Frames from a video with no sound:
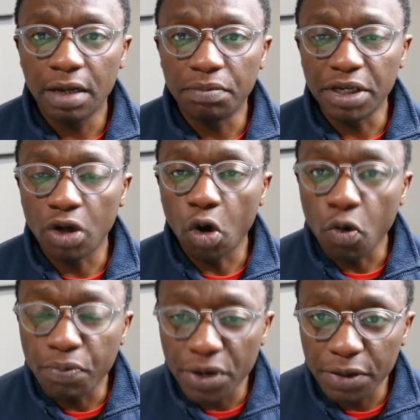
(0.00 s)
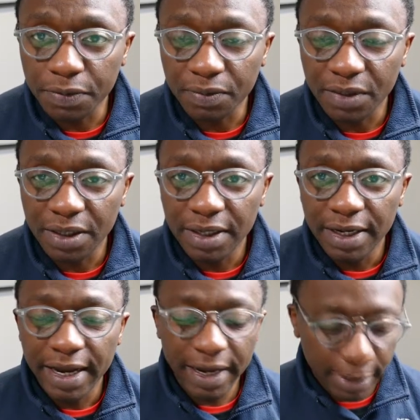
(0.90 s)
Be open,
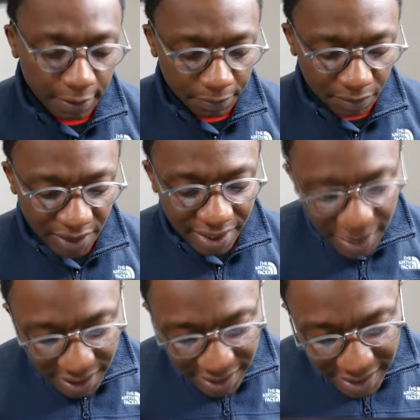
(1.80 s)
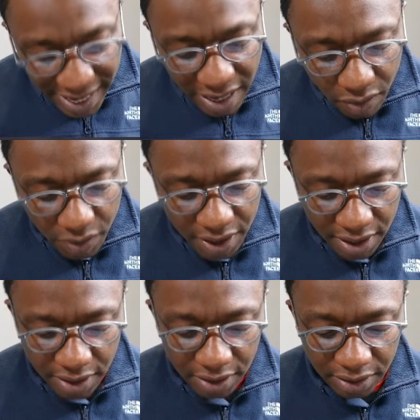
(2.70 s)
and I think now
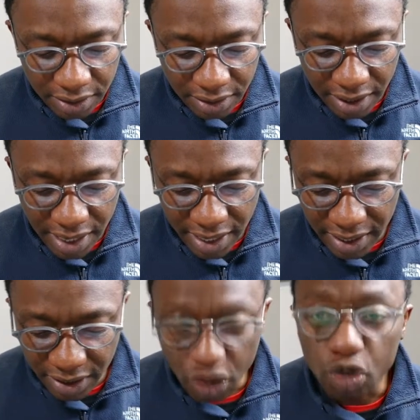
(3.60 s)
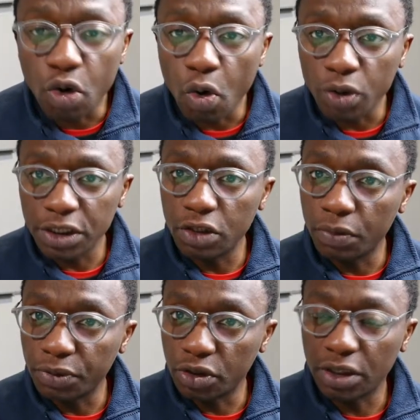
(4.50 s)
is a golden
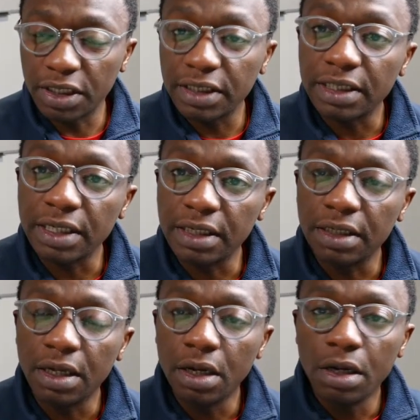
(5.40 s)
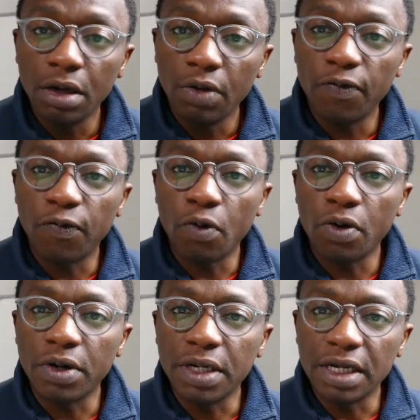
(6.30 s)
opportunity
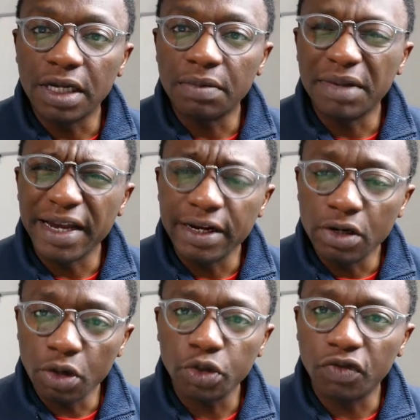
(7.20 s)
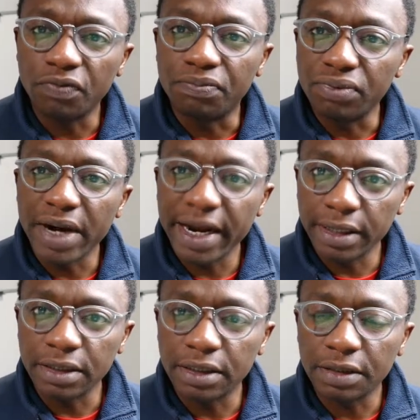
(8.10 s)
for a lot of
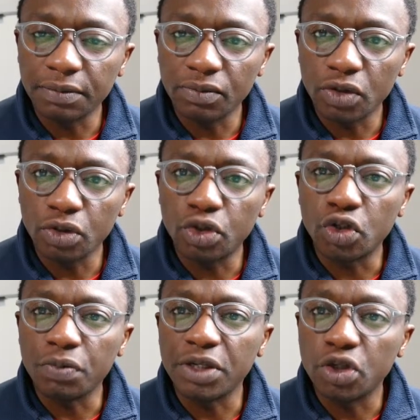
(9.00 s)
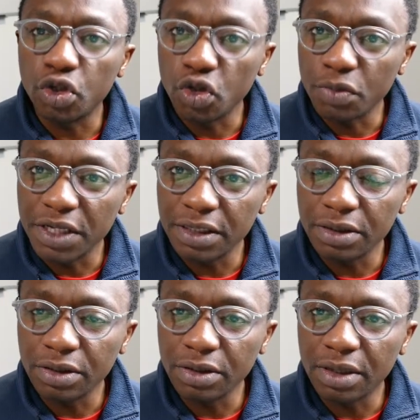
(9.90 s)
brands to be
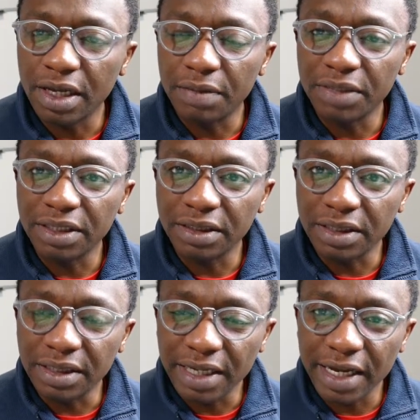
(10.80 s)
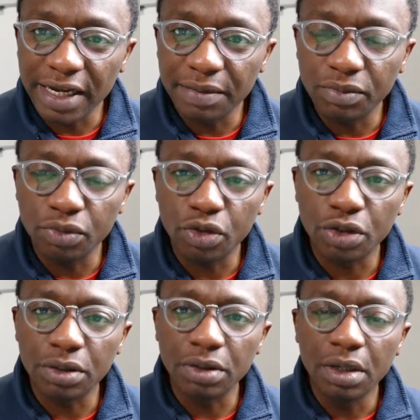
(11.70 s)
human. This is the time
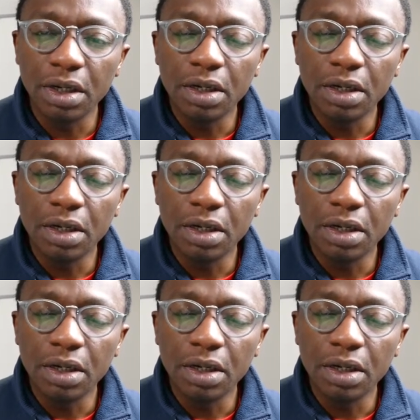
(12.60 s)
to